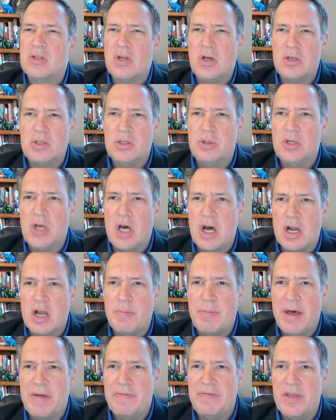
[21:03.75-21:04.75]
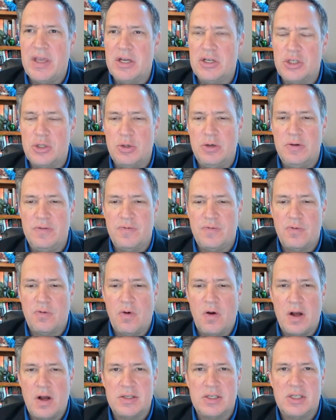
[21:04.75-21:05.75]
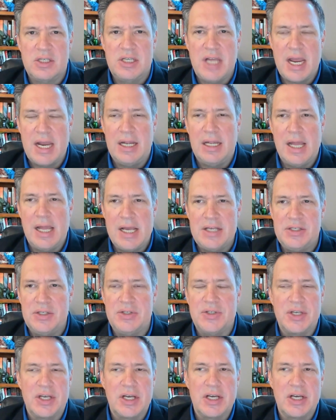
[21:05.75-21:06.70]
also talk about the issue of cross-state licensing,